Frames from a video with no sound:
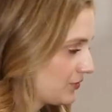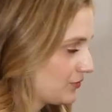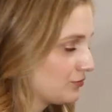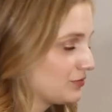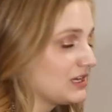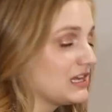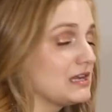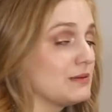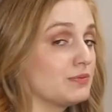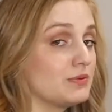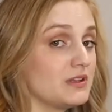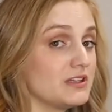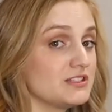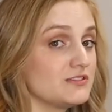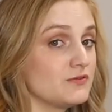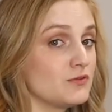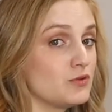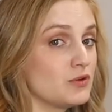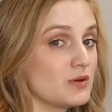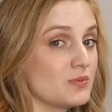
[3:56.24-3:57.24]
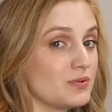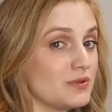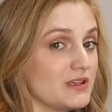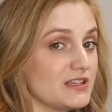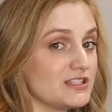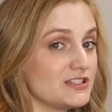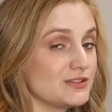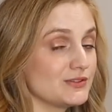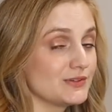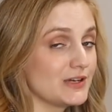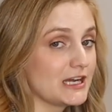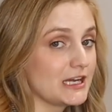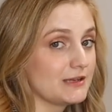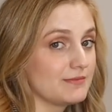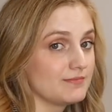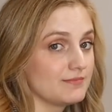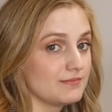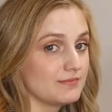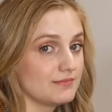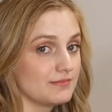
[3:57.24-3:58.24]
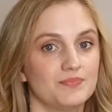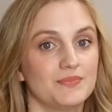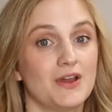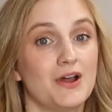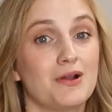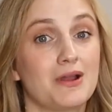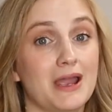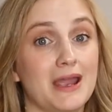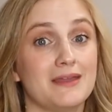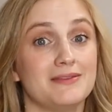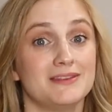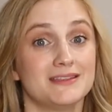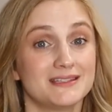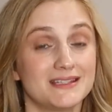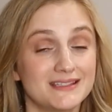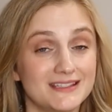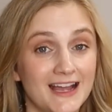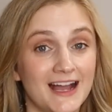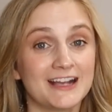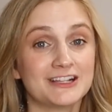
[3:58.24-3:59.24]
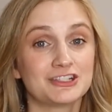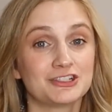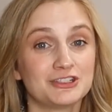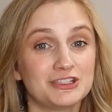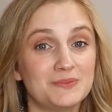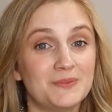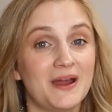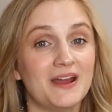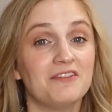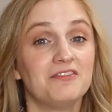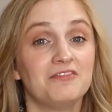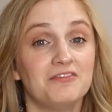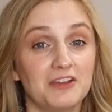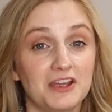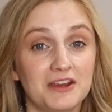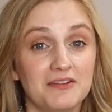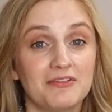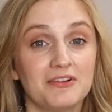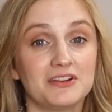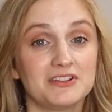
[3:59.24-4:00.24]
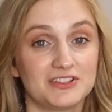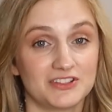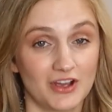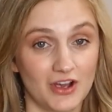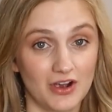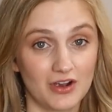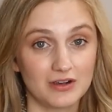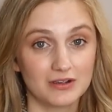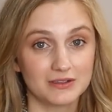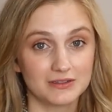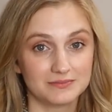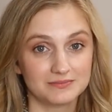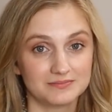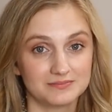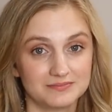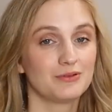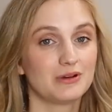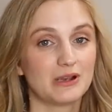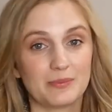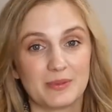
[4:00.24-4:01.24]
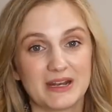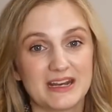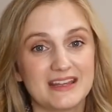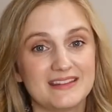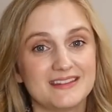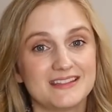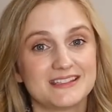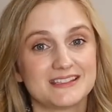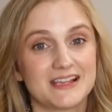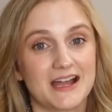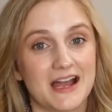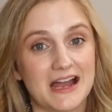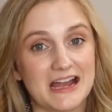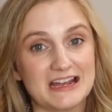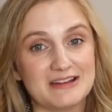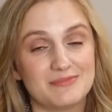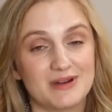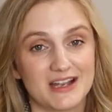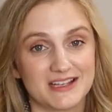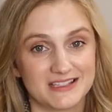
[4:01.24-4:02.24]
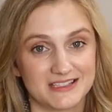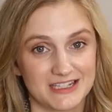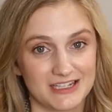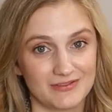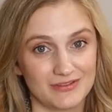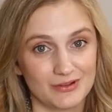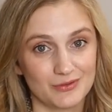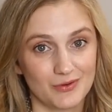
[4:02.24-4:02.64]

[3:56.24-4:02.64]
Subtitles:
3 plus 4 plus 3. Okay, this is actually my favorite song, Ribbon in the Sky by Stevie